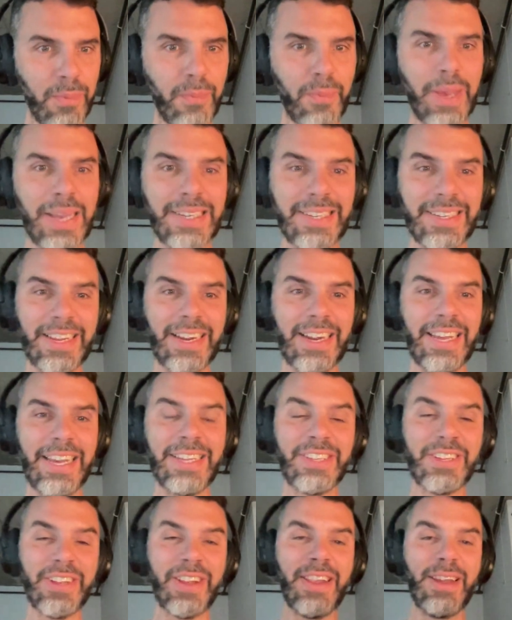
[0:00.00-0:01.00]
Basically,
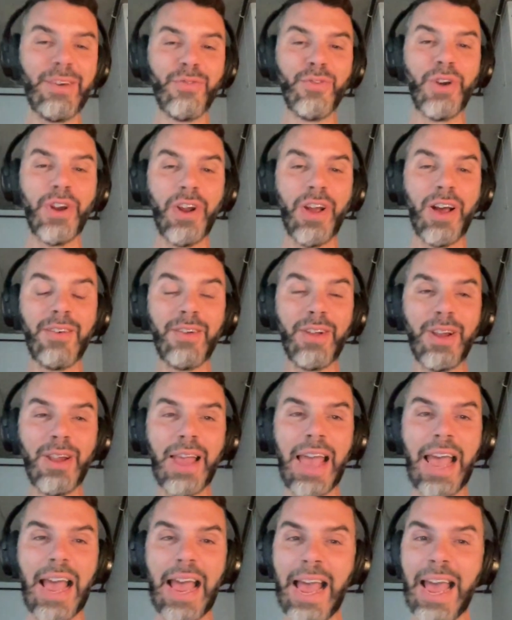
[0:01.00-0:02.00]
it's a different
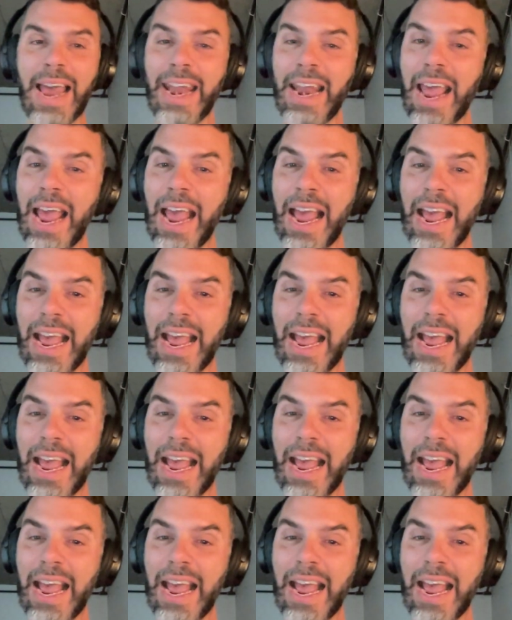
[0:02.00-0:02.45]
novel, and